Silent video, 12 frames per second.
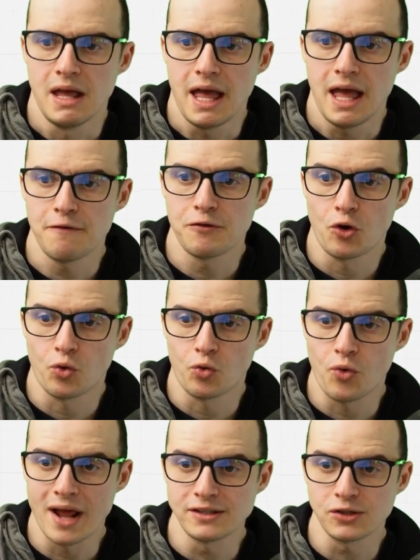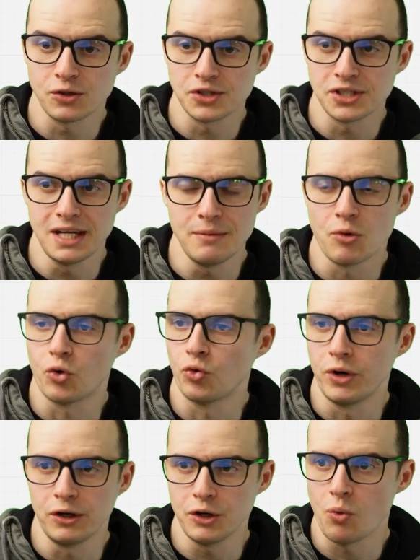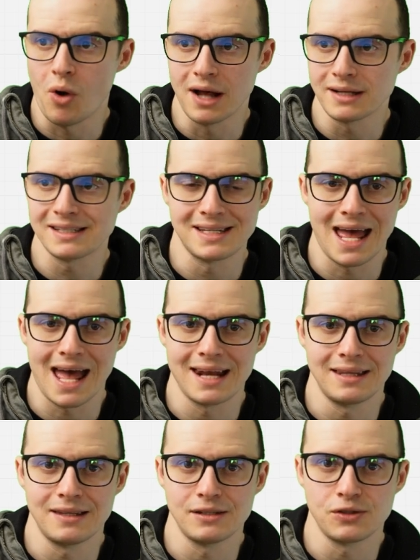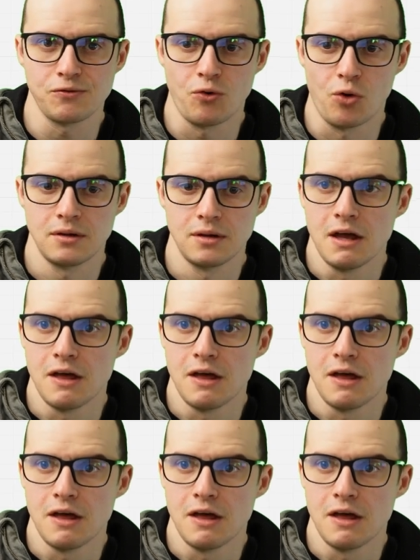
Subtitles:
If the rental team really wants to edit this form,